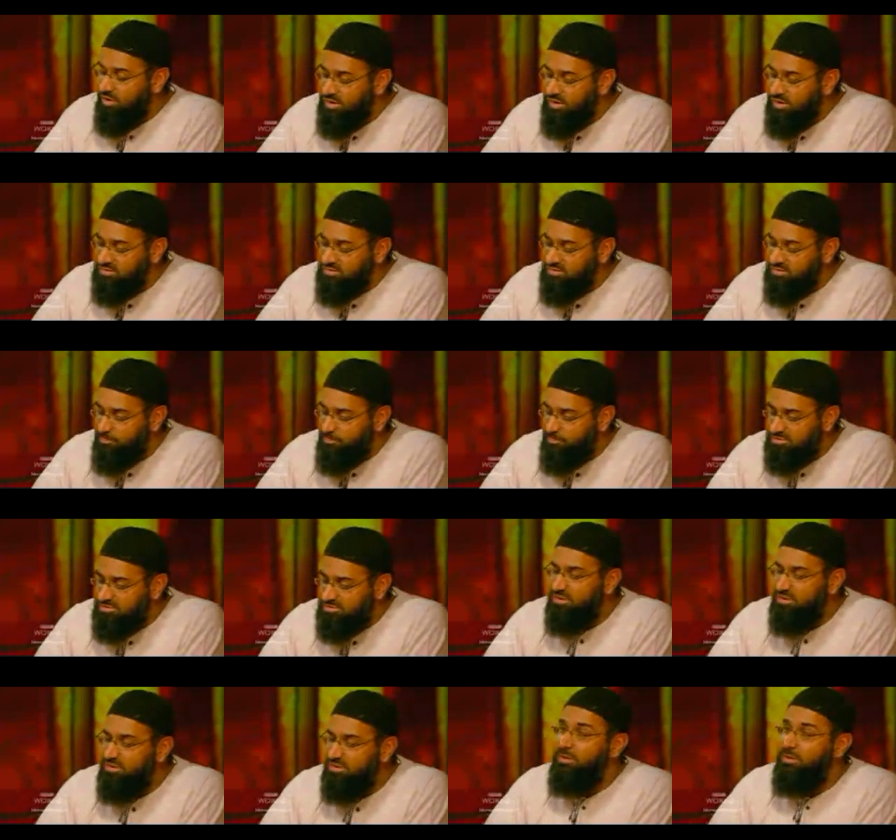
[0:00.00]
So you
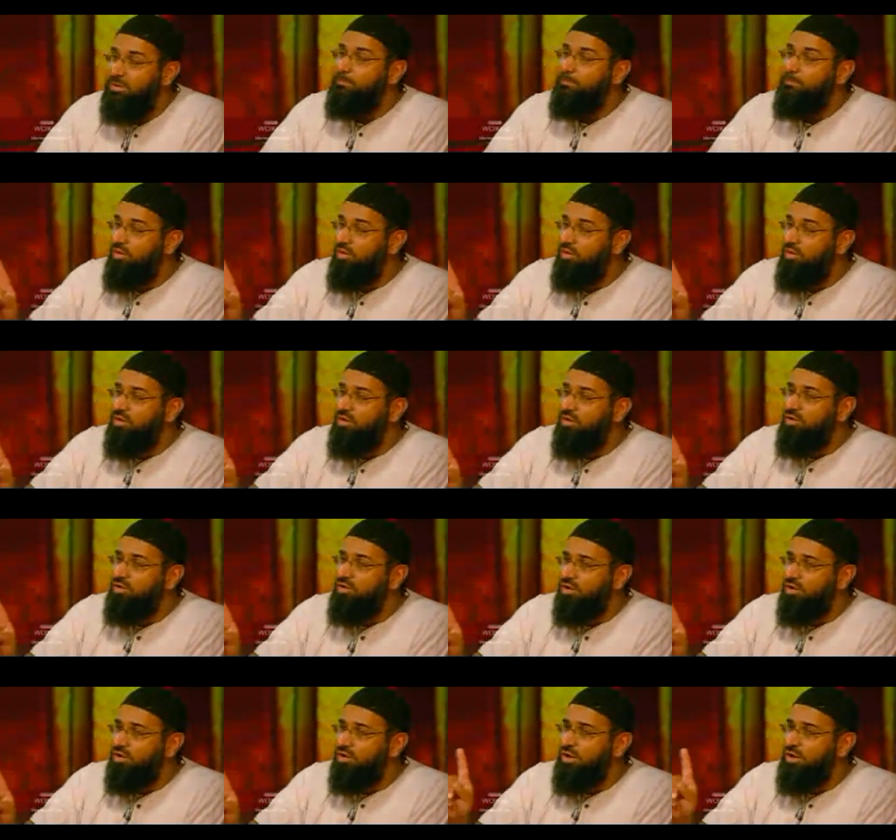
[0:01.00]
stand with him, you
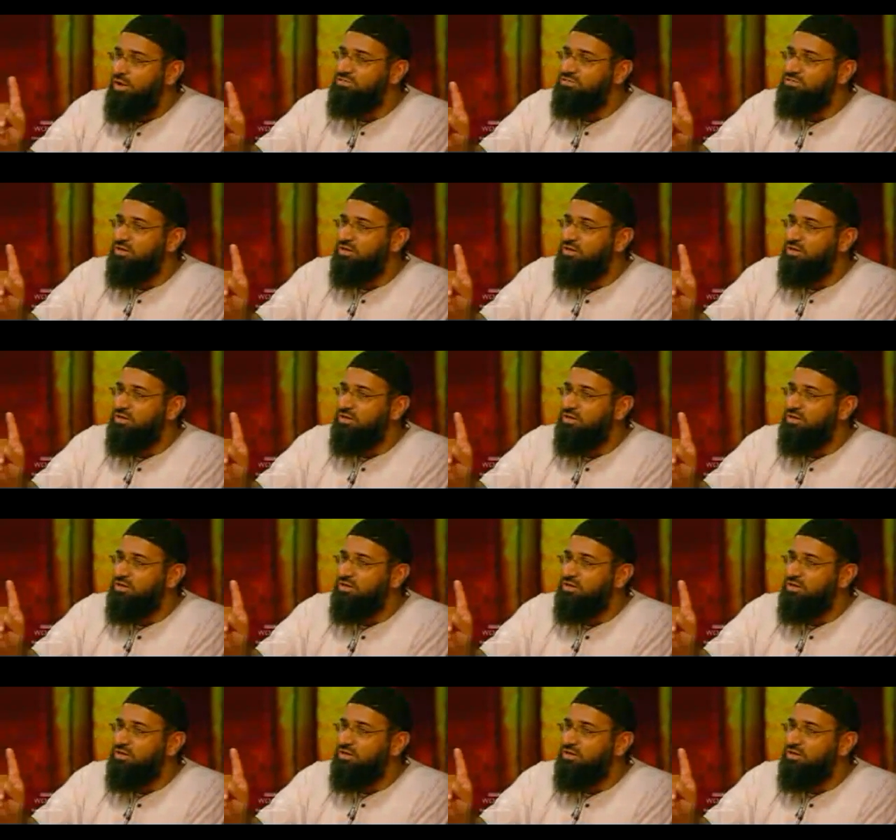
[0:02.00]
want those attacks